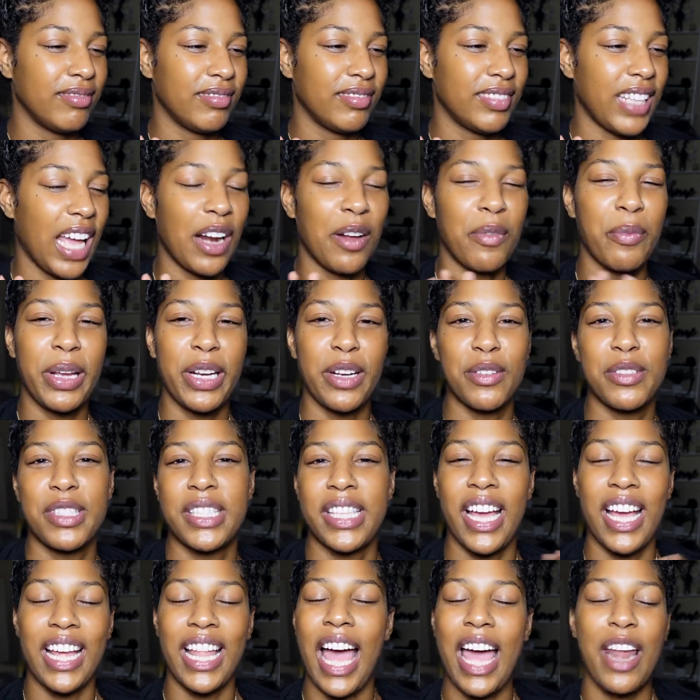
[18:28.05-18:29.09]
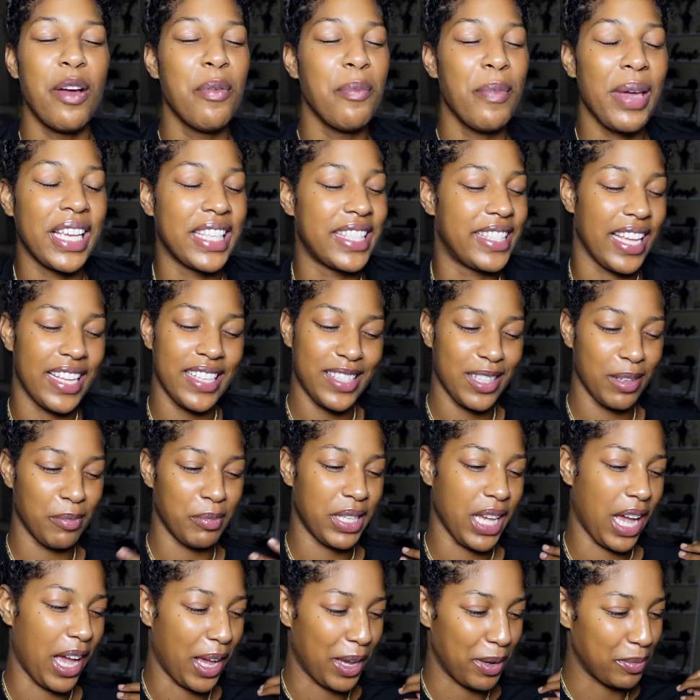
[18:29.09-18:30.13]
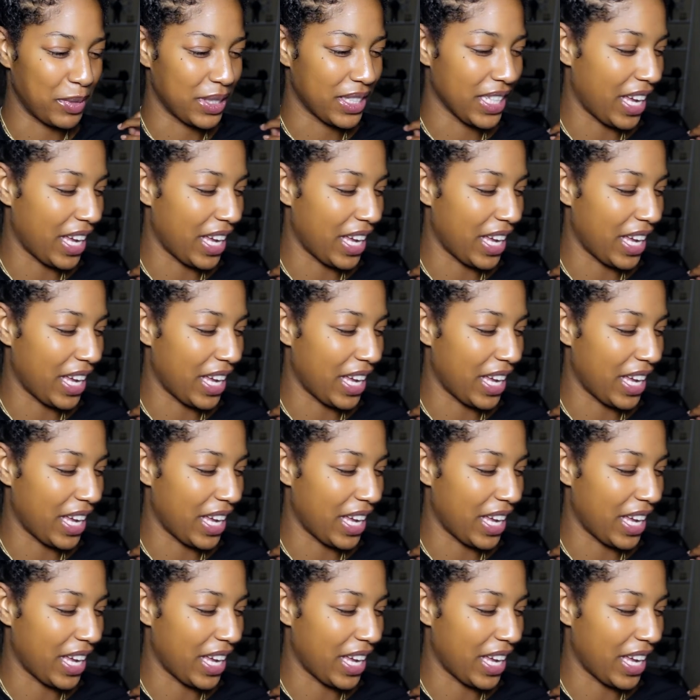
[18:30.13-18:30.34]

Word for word: that don't make no sense. I don't make sense sometimes.